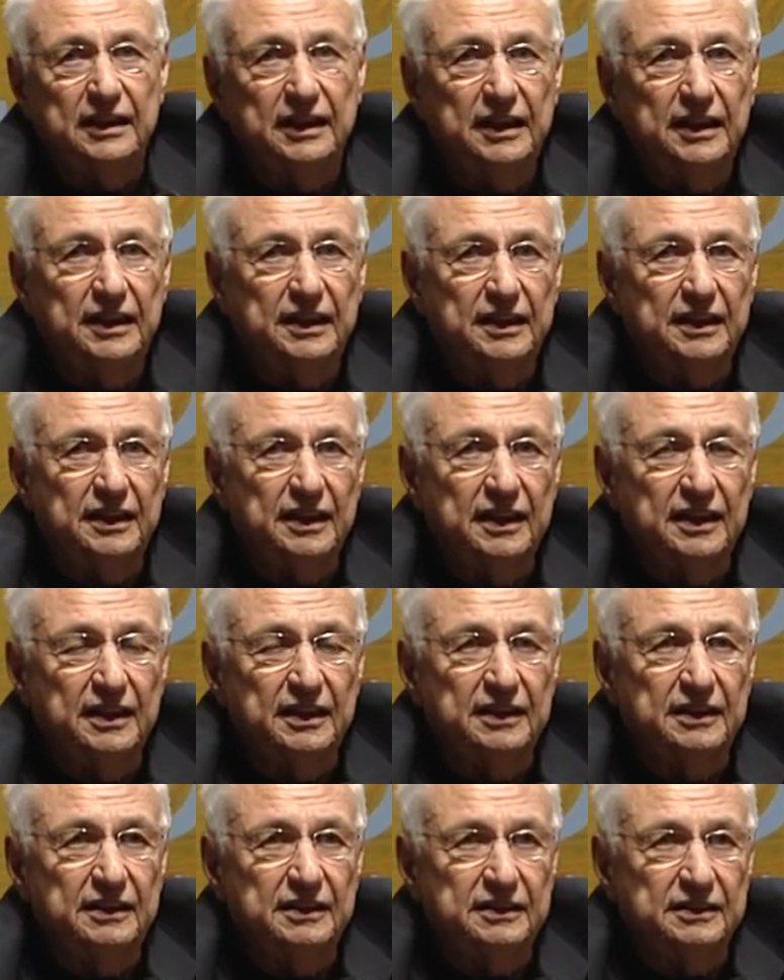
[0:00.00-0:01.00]
and
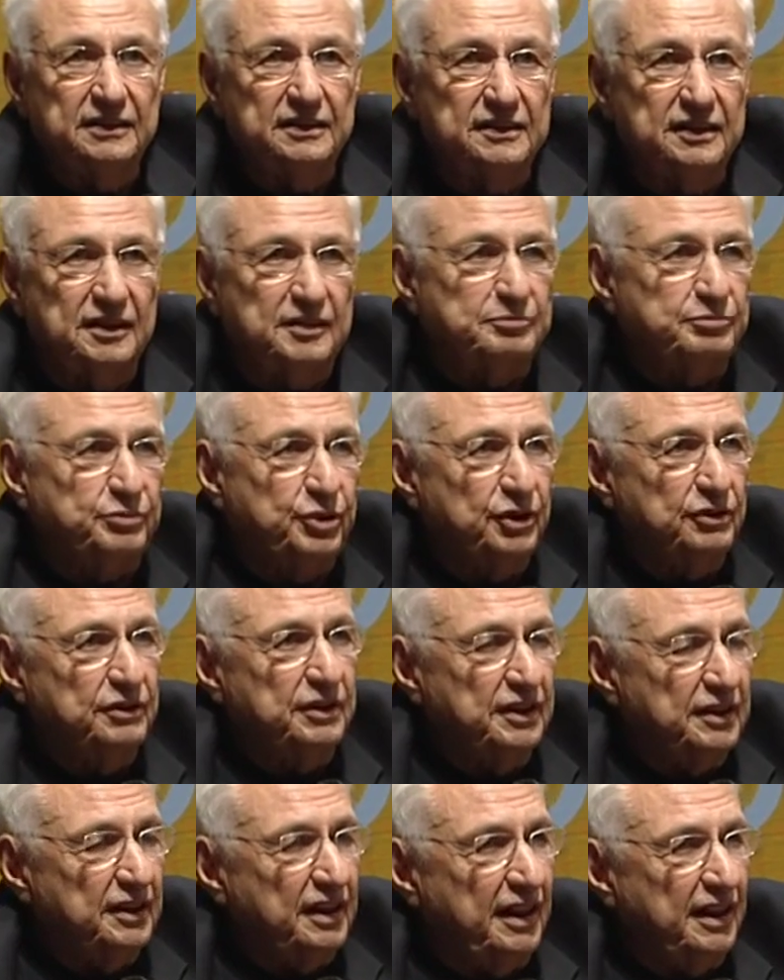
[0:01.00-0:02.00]
they start
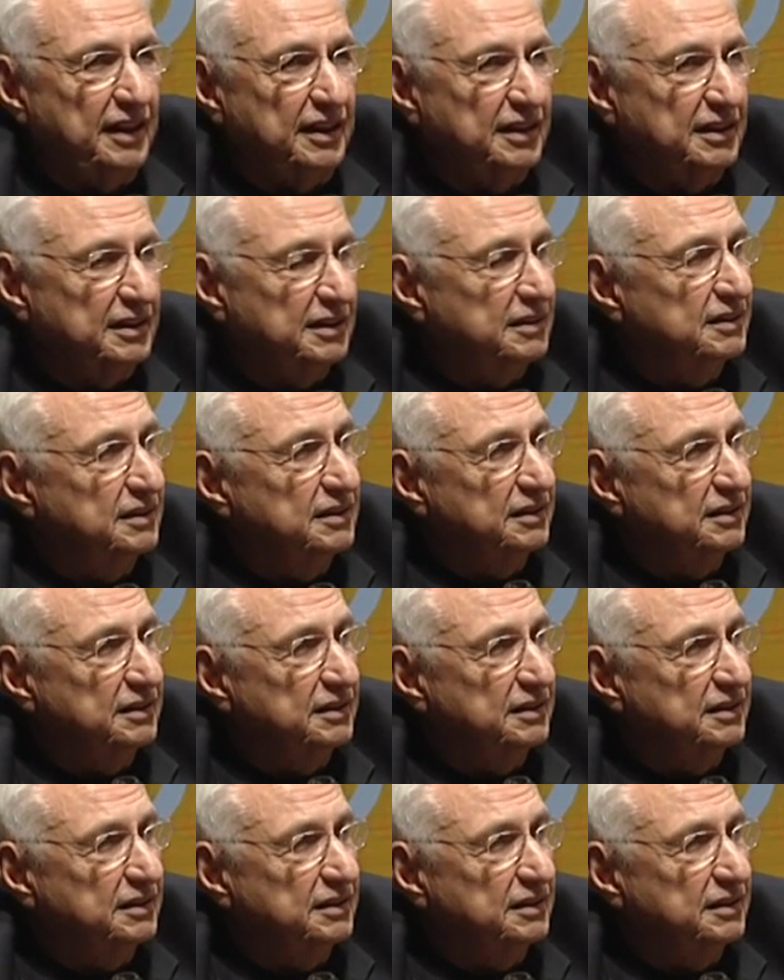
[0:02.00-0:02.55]
poking at it